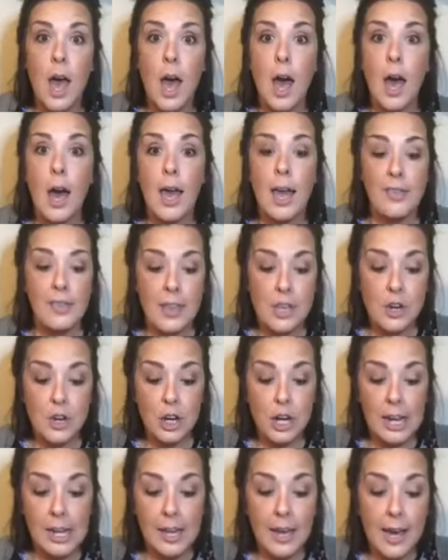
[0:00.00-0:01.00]
And then you're
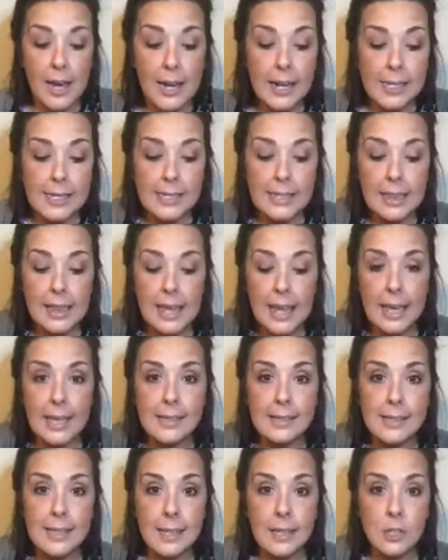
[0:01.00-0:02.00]
going to cut a
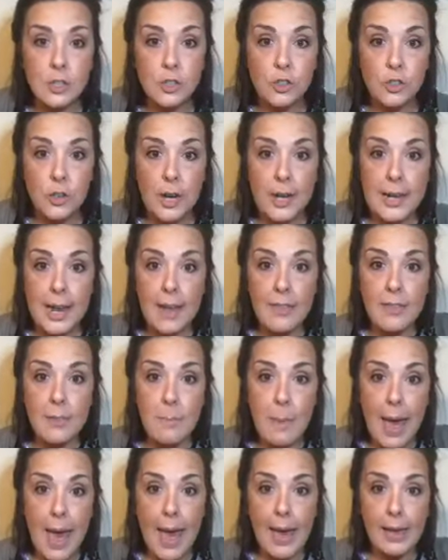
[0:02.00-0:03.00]
slit straight down the
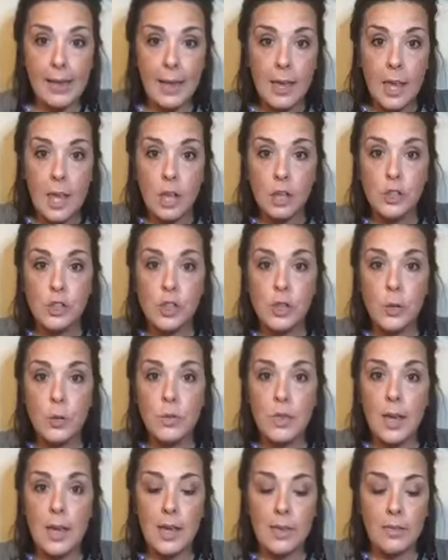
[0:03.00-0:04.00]
back
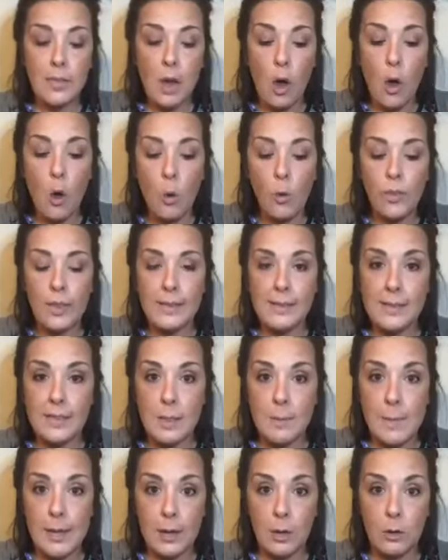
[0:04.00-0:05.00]
to the hole that's in
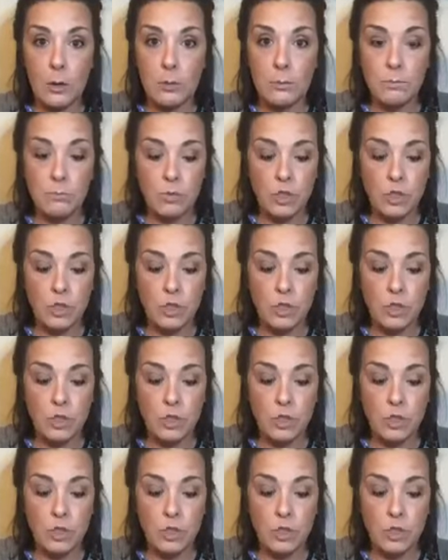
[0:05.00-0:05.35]
the middle.